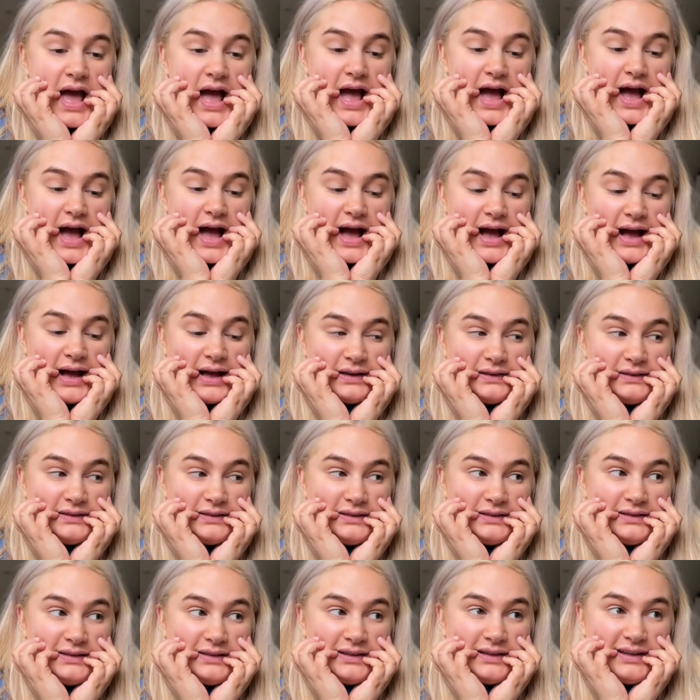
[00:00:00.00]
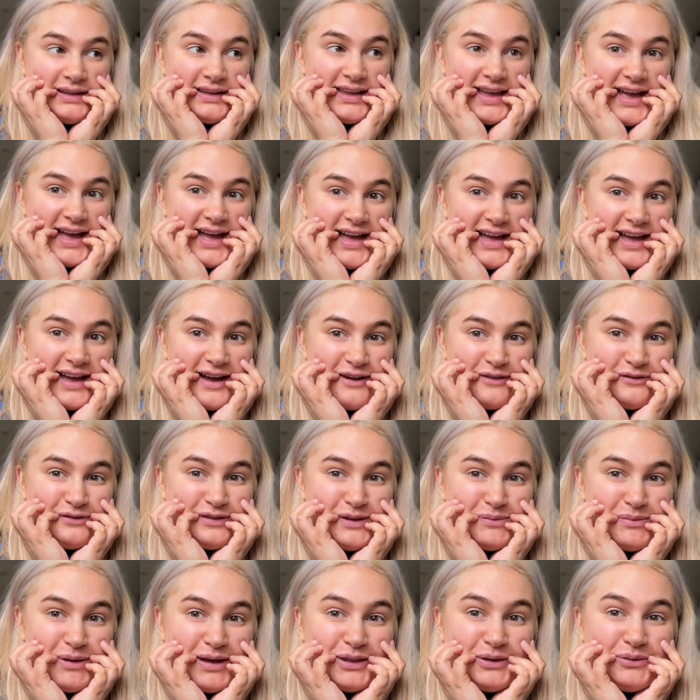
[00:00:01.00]
And yeah, hopefully
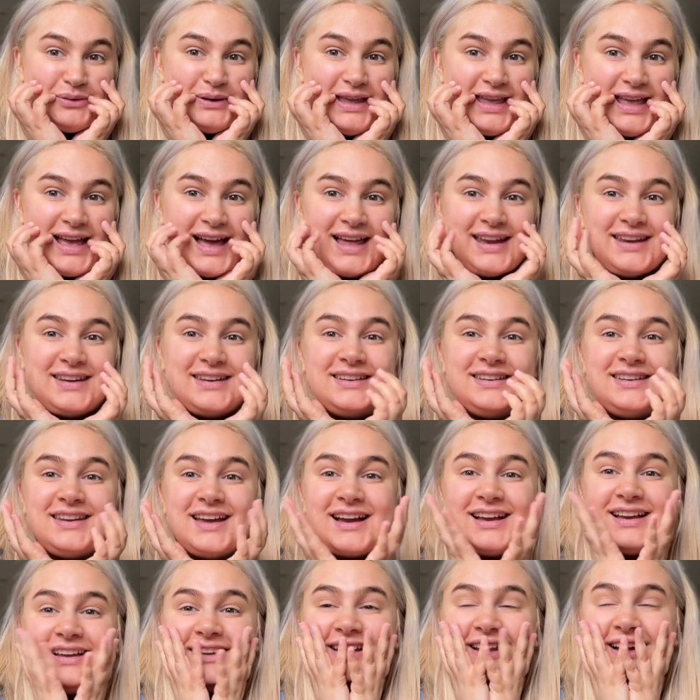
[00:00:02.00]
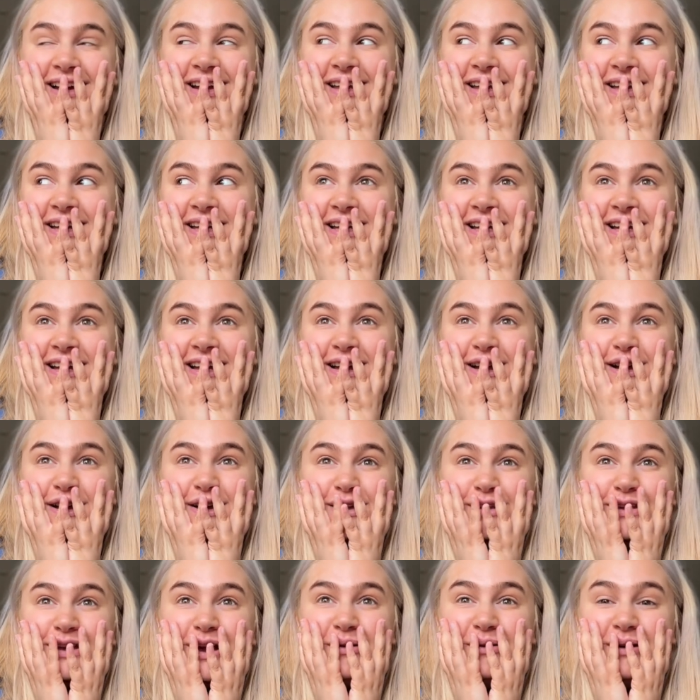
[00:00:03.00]
by the weekend I can like
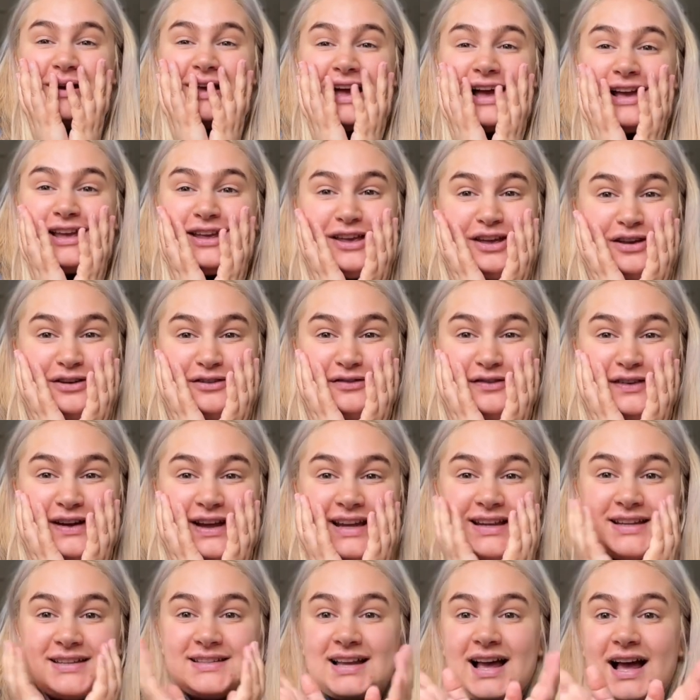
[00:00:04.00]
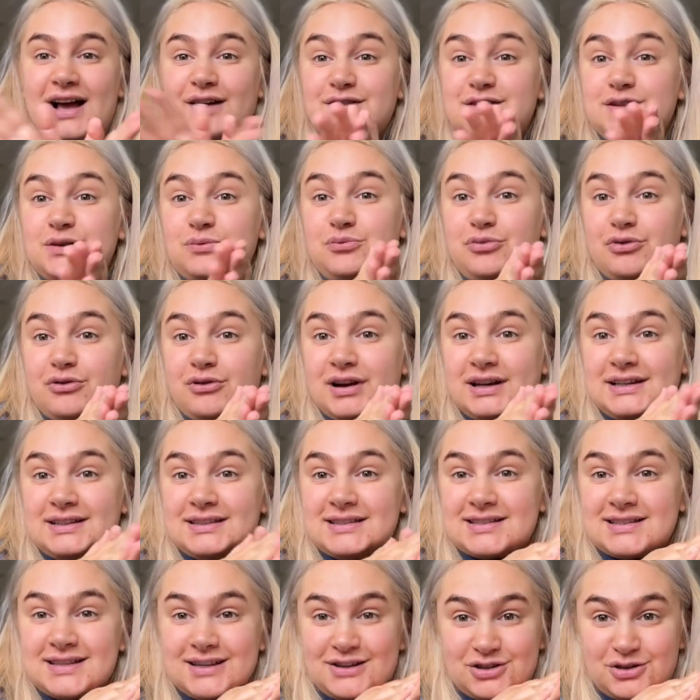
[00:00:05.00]
go and get cute things. I have some
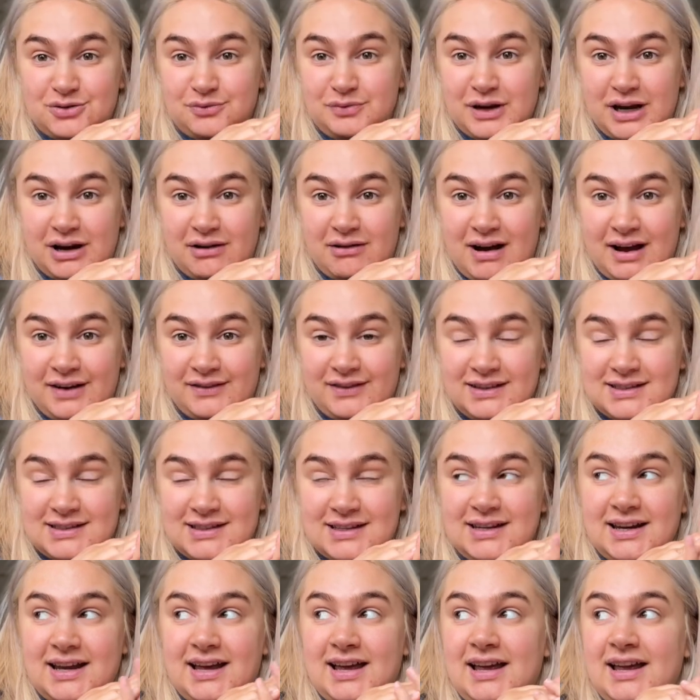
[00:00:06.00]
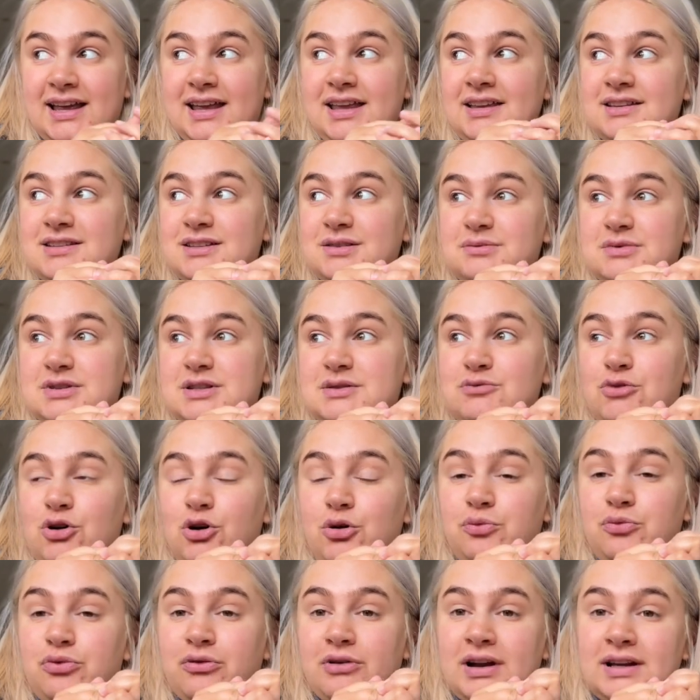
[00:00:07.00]
prints that should be arriving today. Some small
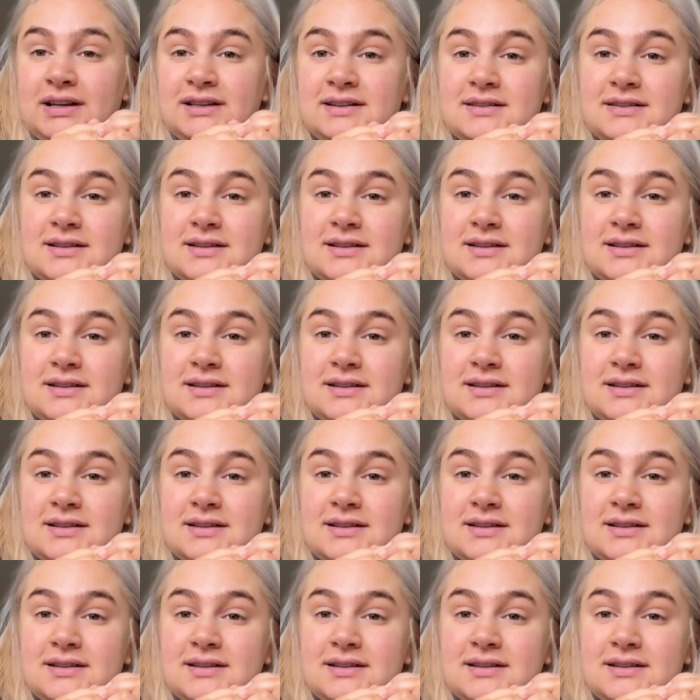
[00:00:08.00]
prints.